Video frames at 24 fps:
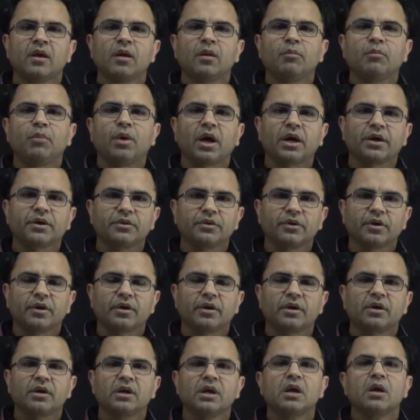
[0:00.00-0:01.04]

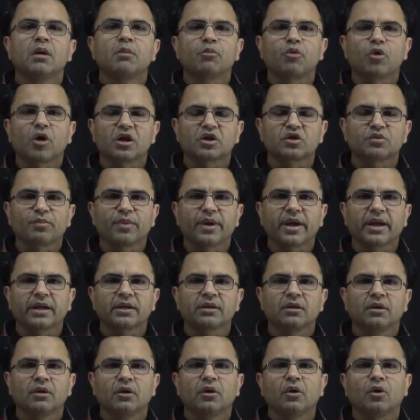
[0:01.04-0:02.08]
partner,
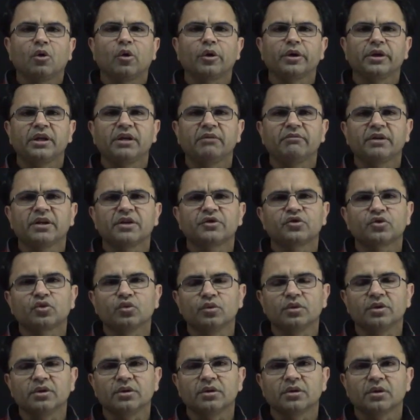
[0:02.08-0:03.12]
prospect, or even a
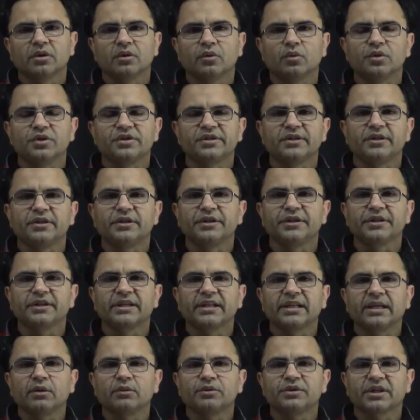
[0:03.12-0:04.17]
student who is learning
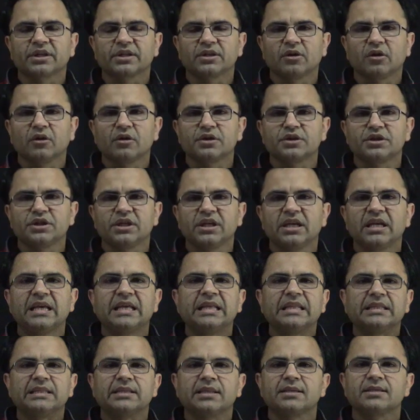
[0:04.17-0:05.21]
cloud technology,
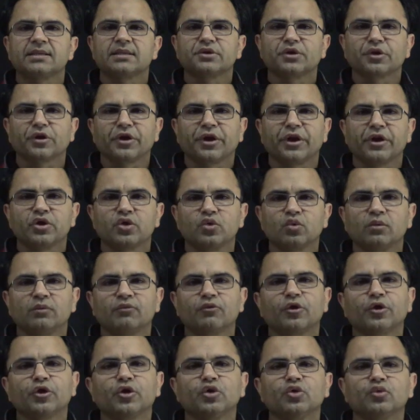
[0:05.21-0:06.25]
this is a great tool
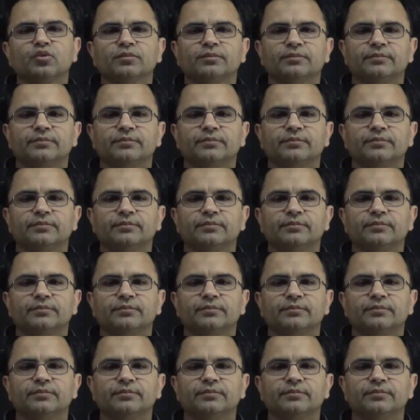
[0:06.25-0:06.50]
for you.